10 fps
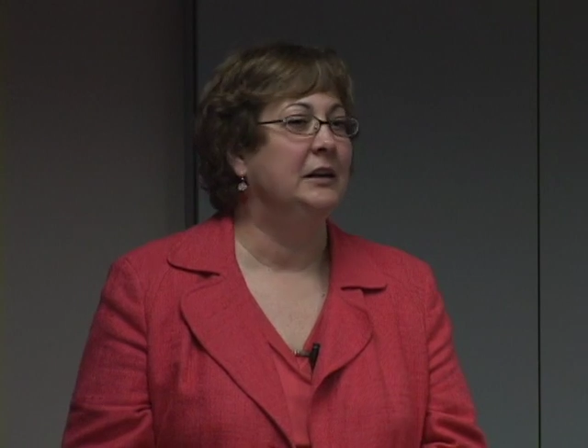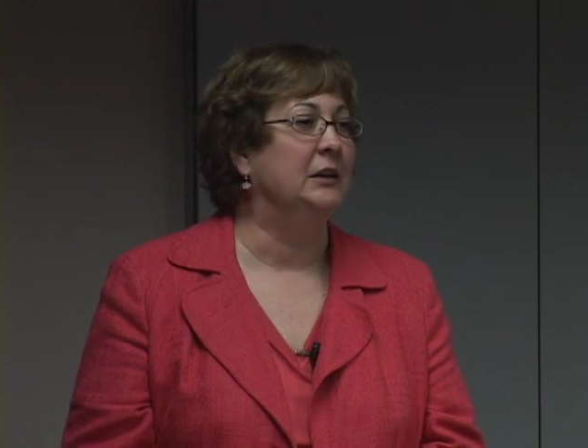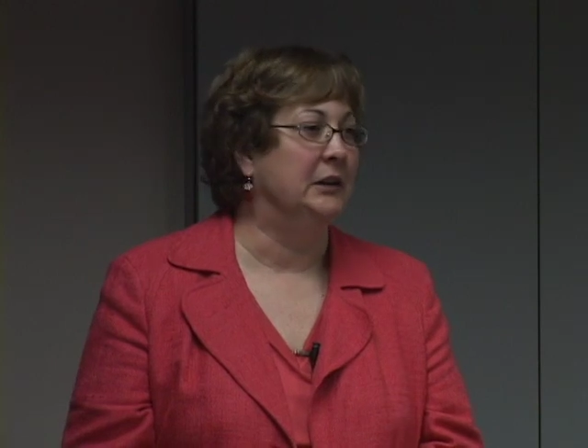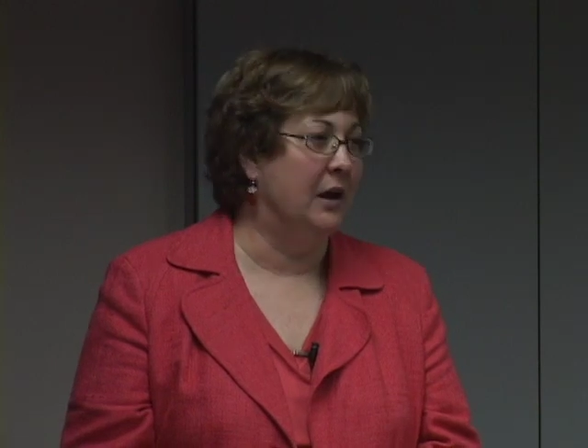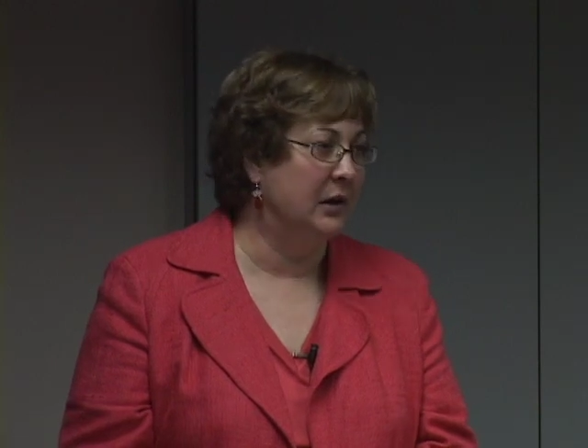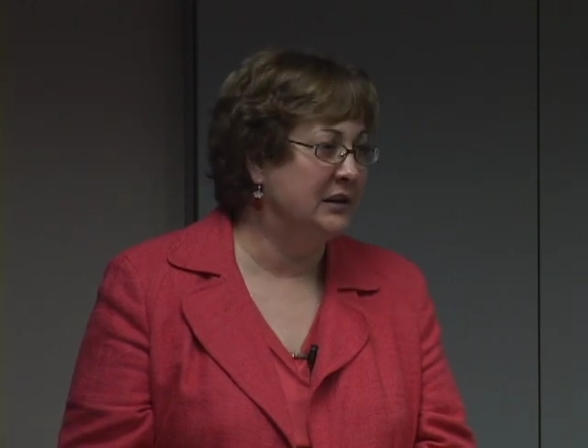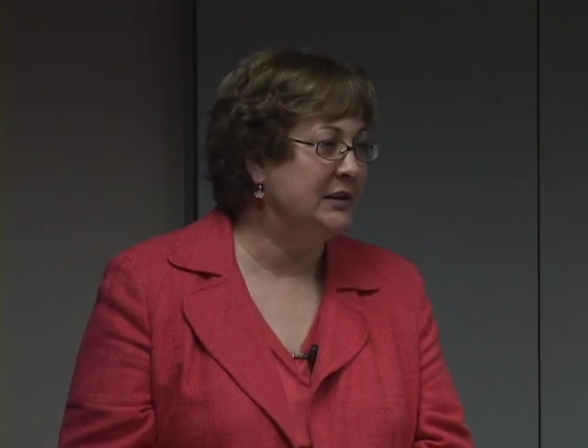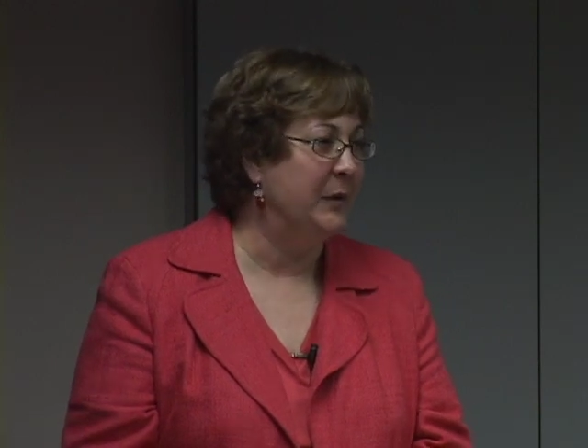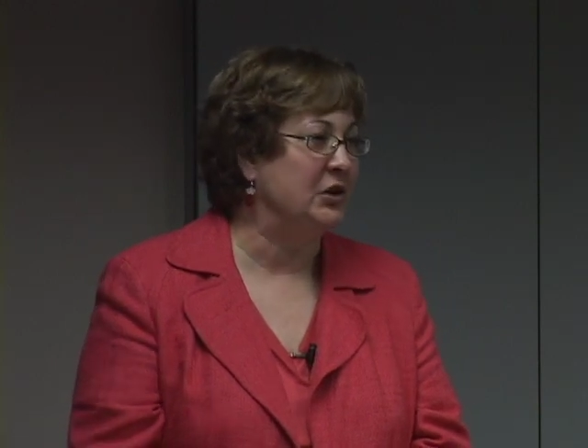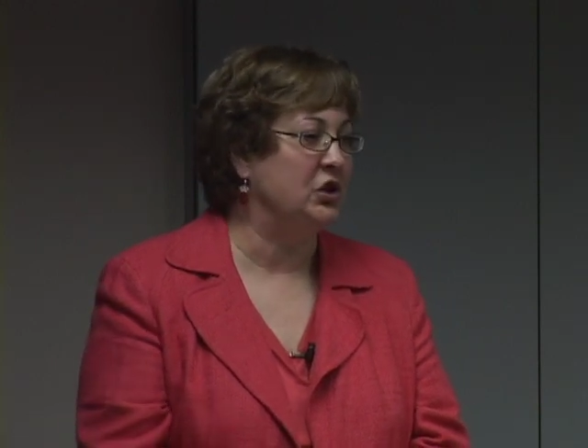lung
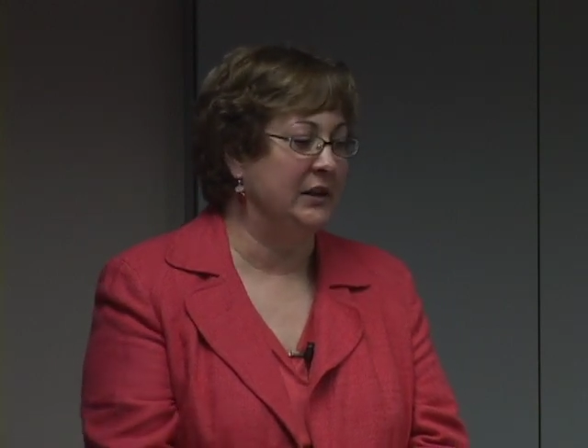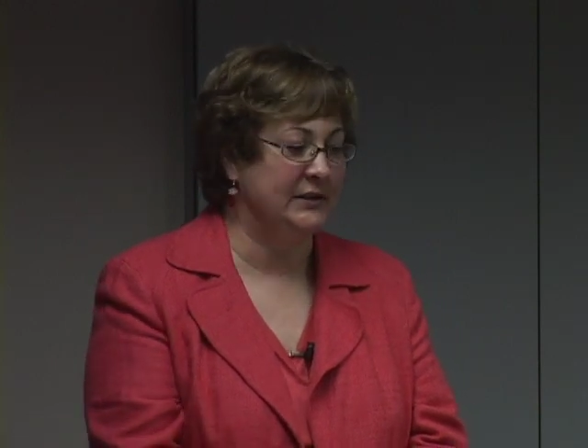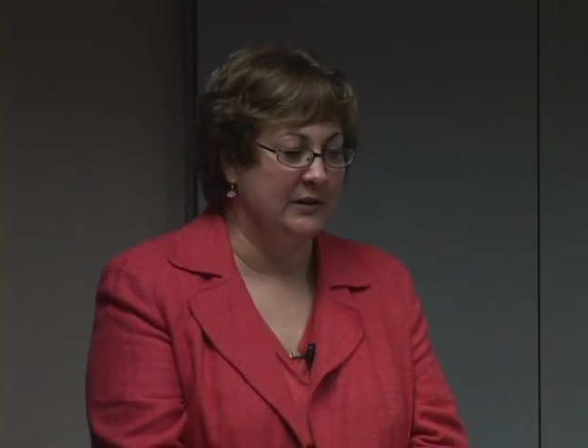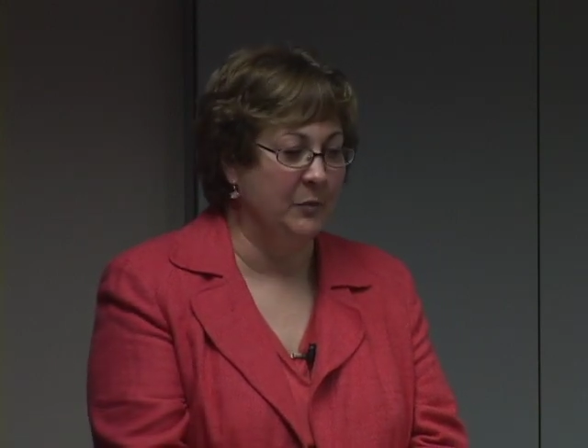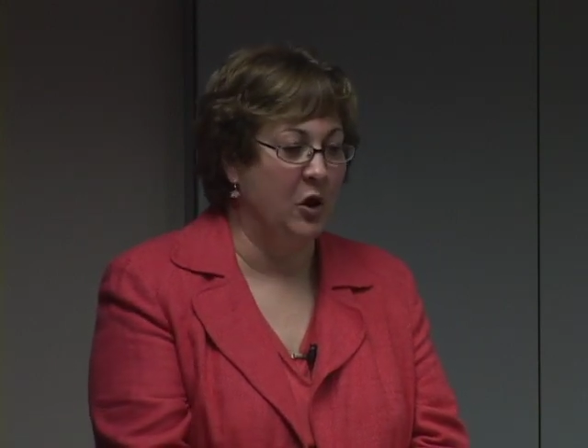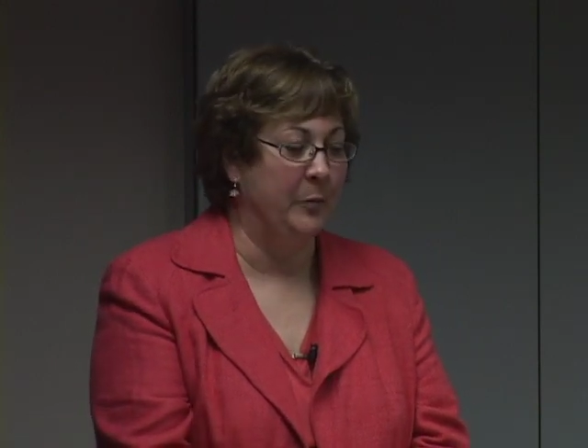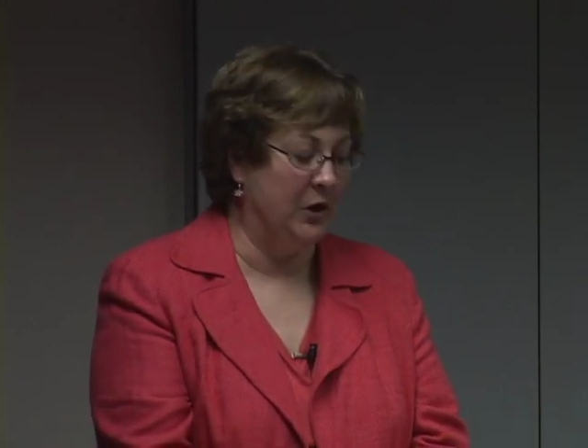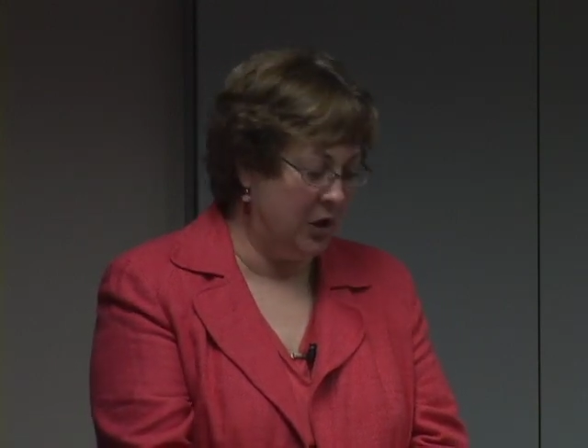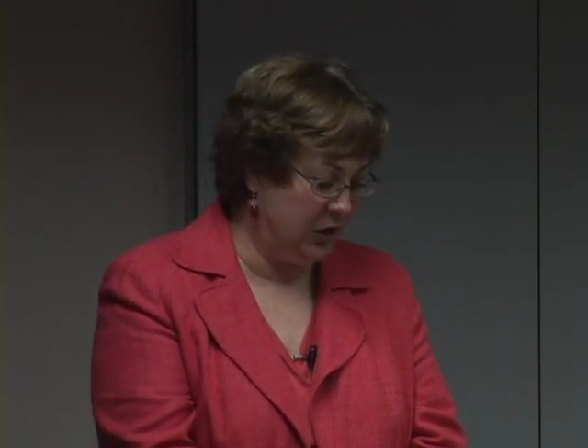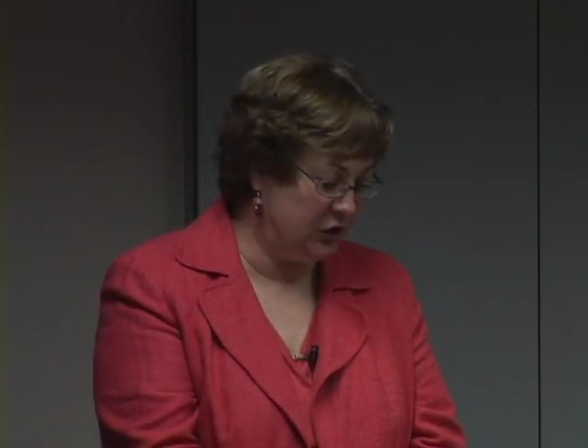specialists, the
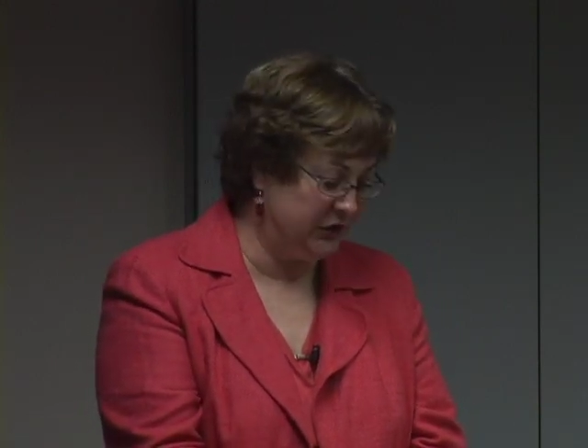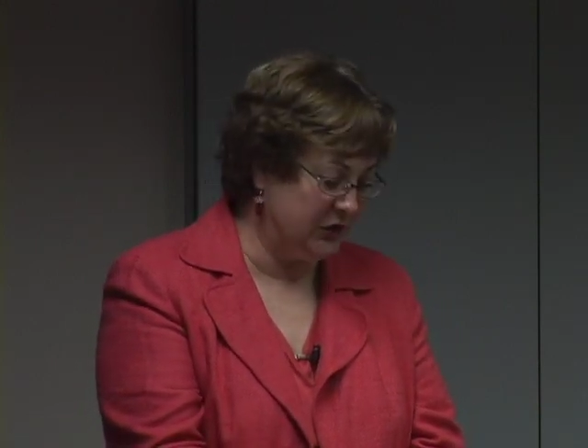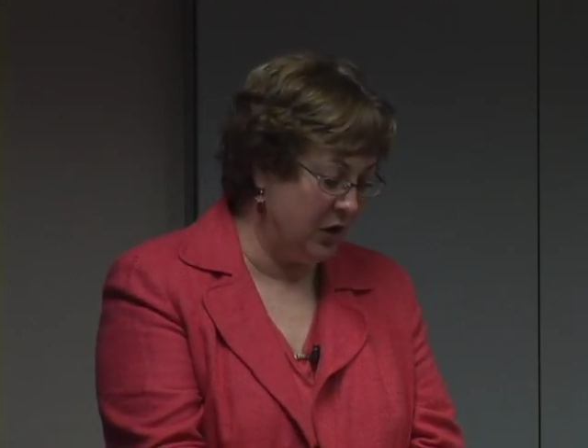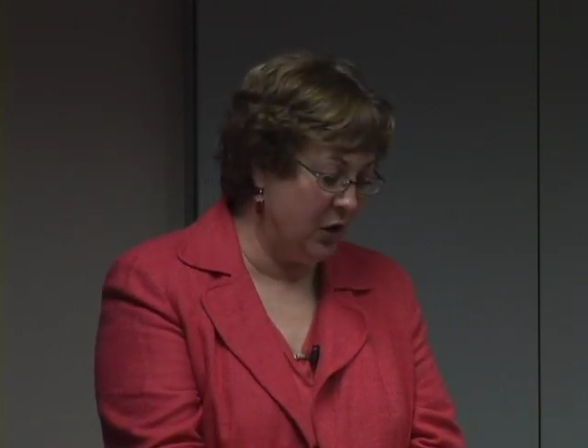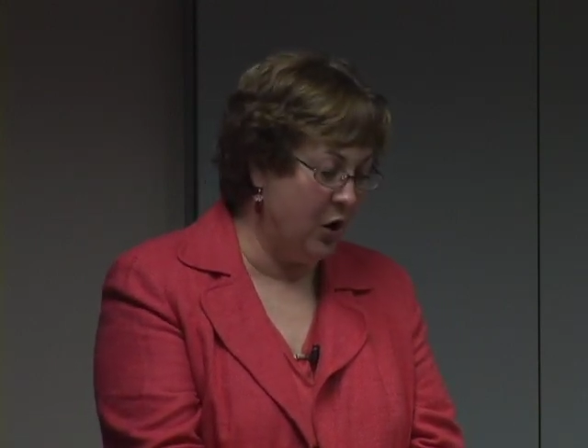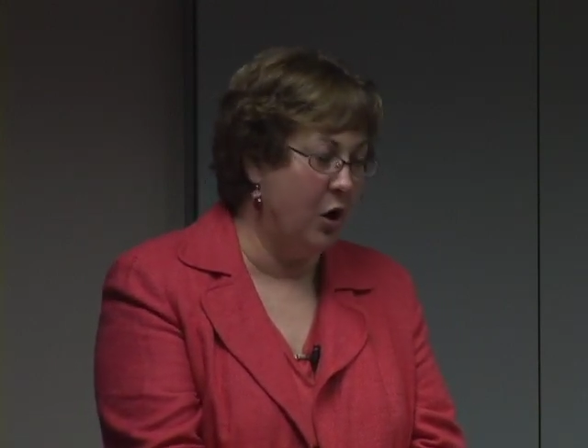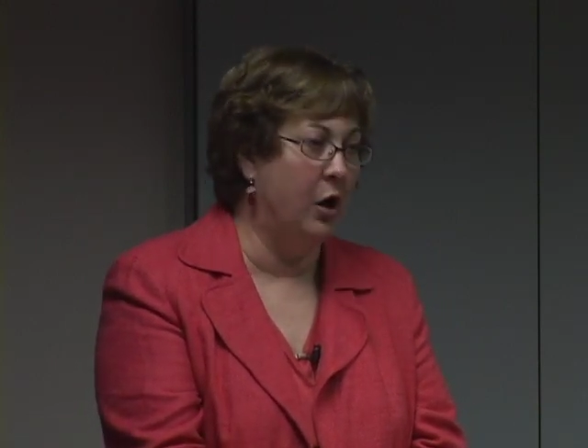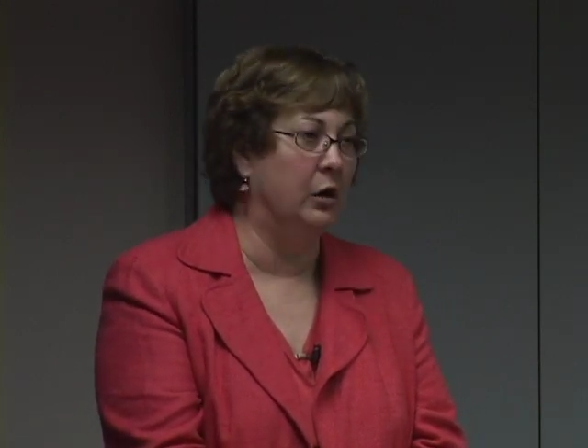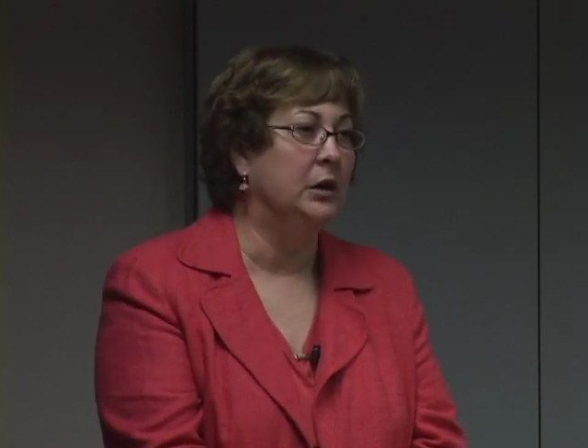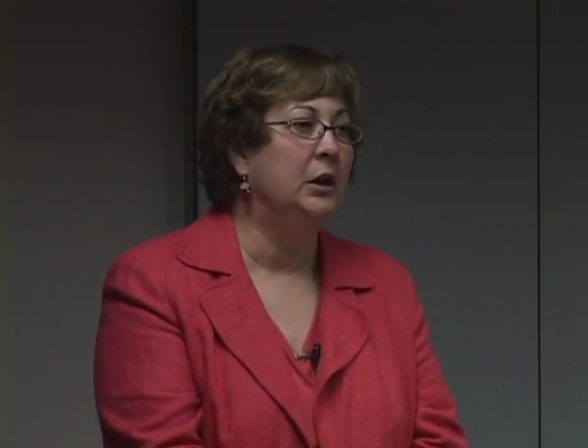pulmonologists are
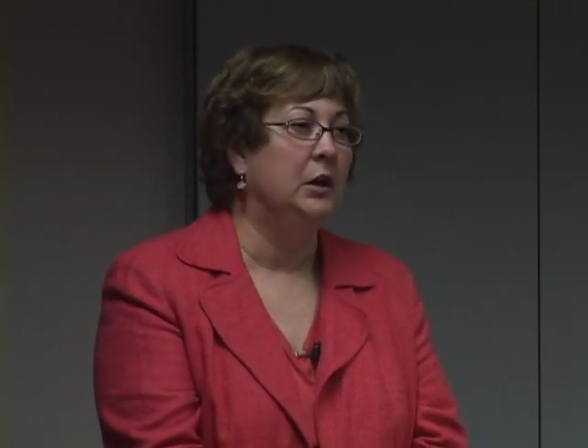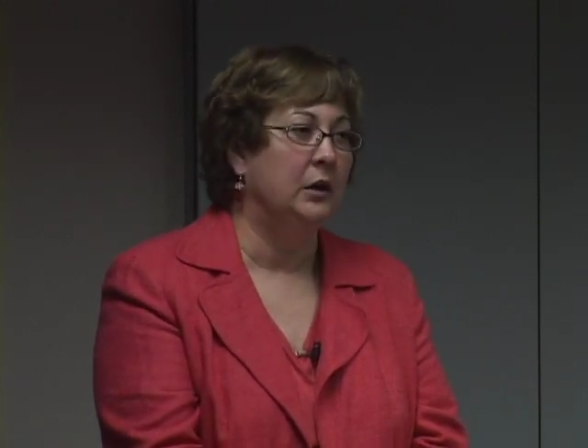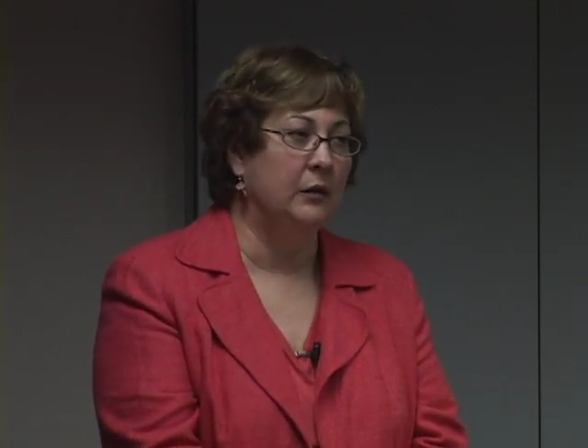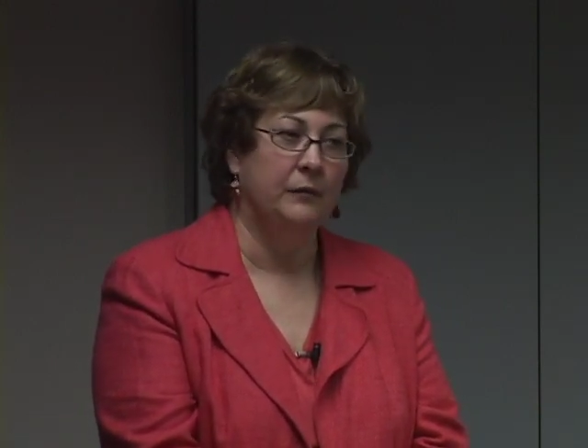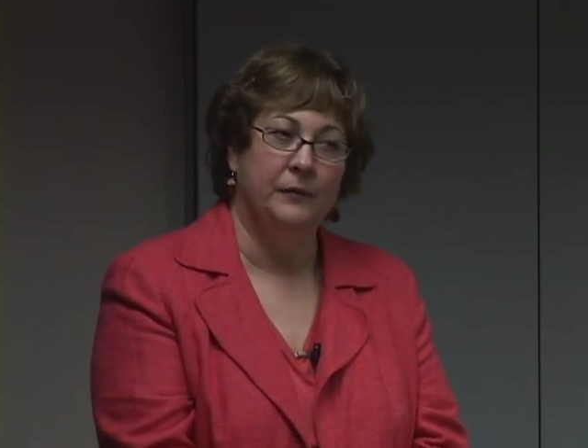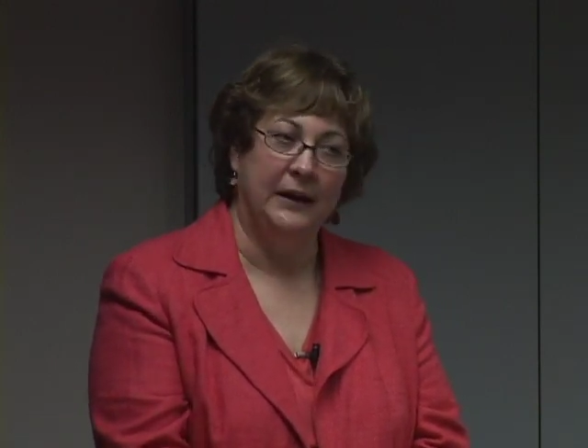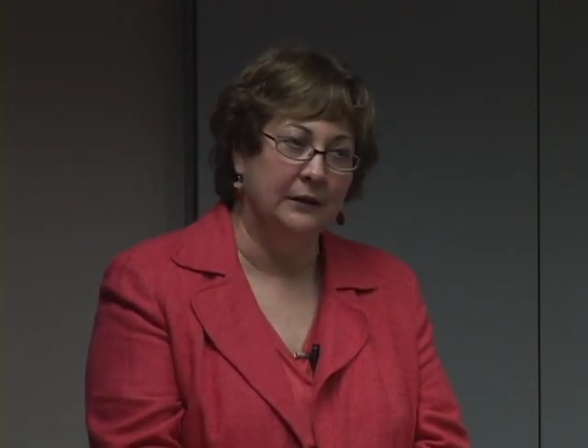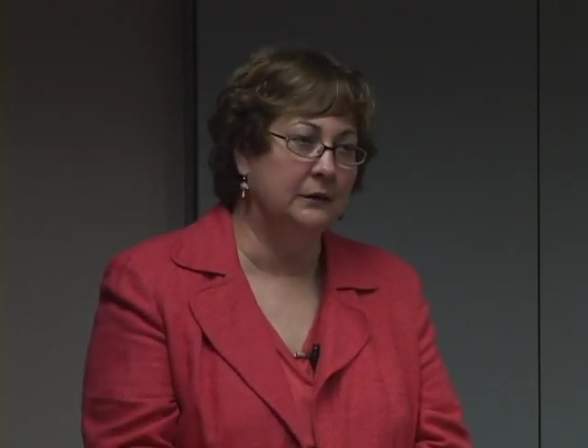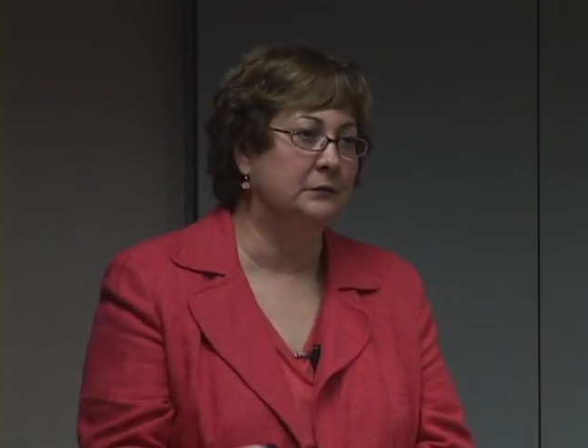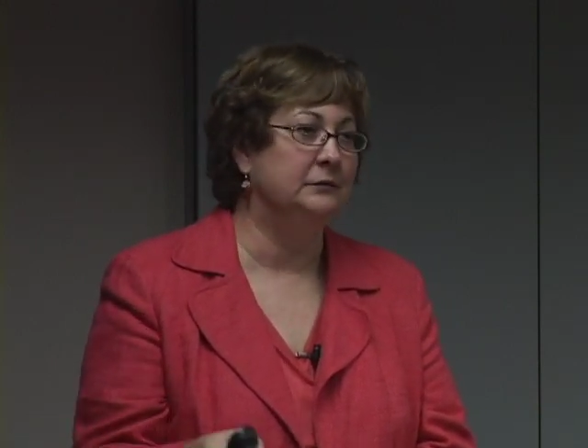all
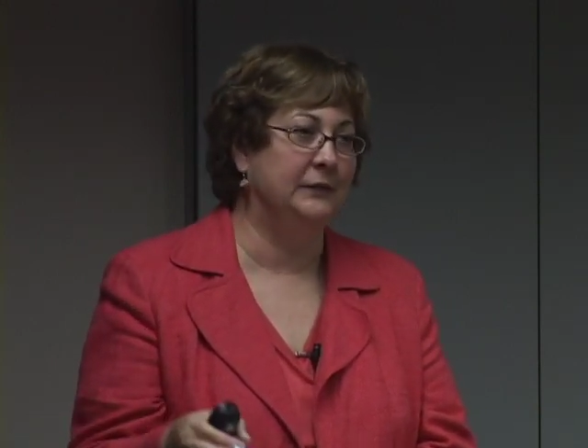vital